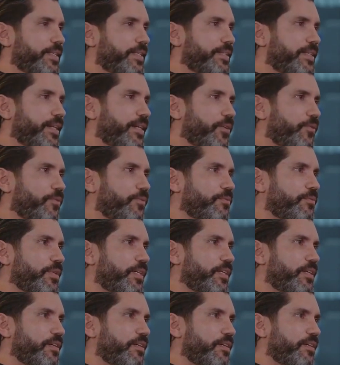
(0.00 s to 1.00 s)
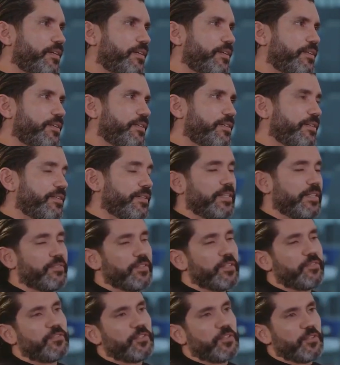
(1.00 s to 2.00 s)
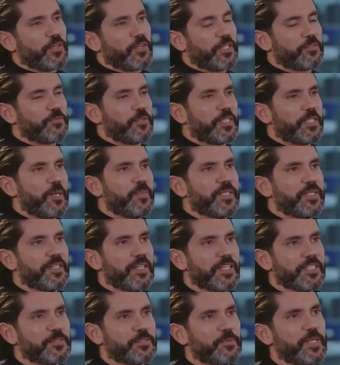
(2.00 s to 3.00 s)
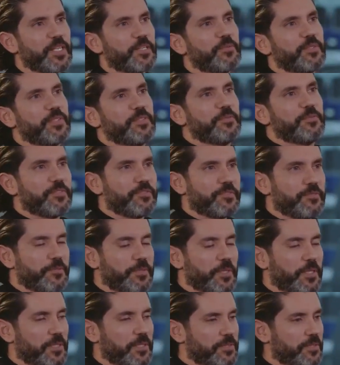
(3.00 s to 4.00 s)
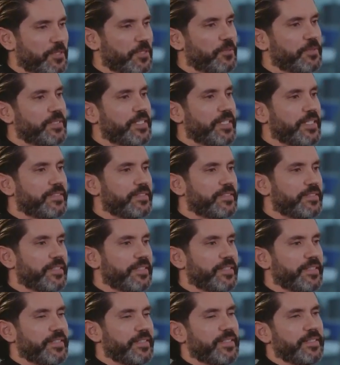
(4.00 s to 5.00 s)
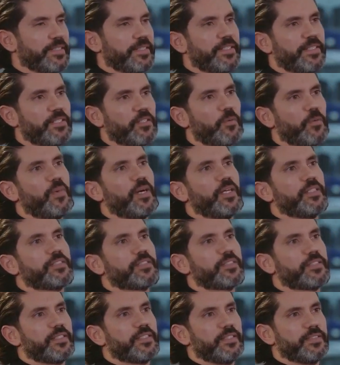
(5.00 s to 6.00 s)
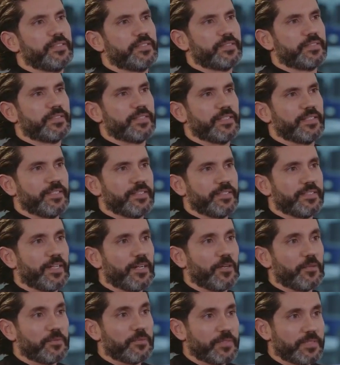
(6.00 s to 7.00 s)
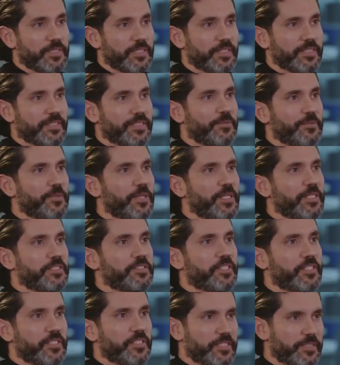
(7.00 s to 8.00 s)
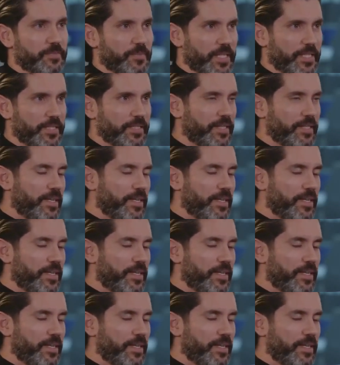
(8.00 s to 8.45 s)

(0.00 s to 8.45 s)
Now, even if you look at what happened last week, we got to know that Elon Musk is now the world's richest man.